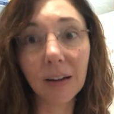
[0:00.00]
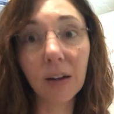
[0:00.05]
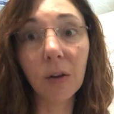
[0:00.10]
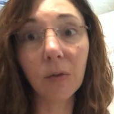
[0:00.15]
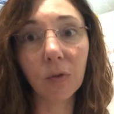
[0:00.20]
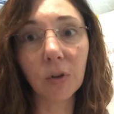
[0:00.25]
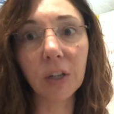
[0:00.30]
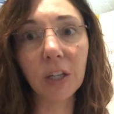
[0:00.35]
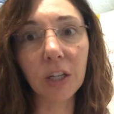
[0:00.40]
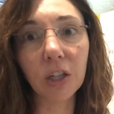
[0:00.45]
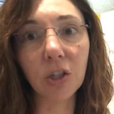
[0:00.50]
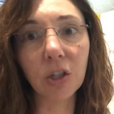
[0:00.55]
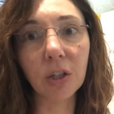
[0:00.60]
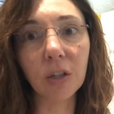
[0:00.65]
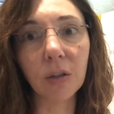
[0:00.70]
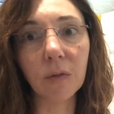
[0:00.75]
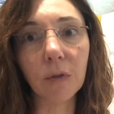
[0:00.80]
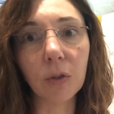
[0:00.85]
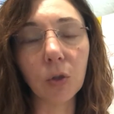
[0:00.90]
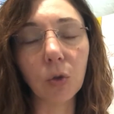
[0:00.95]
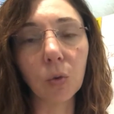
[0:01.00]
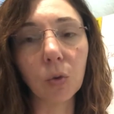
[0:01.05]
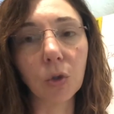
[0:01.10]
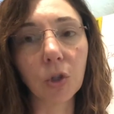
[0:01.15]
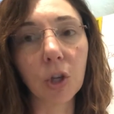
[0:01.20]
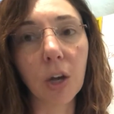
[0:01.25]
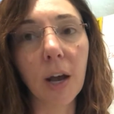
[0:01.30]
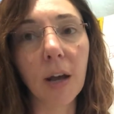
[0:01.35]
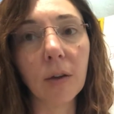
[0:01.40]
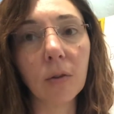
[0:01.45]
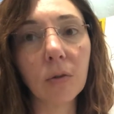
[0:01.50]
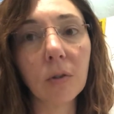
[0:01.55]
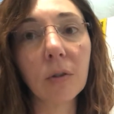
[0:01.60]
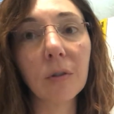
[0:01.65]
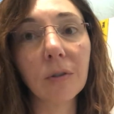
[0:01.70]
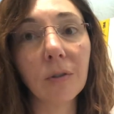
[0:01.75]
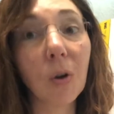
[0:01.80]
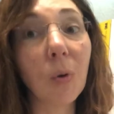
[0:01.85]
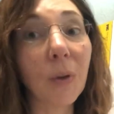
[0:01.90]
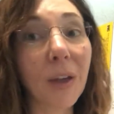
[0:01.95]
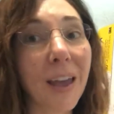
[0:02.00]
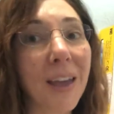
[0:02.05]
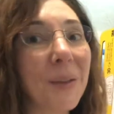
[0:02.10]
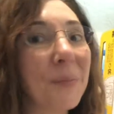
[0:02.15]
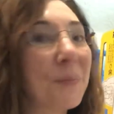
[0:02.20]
for each individual child. Okay,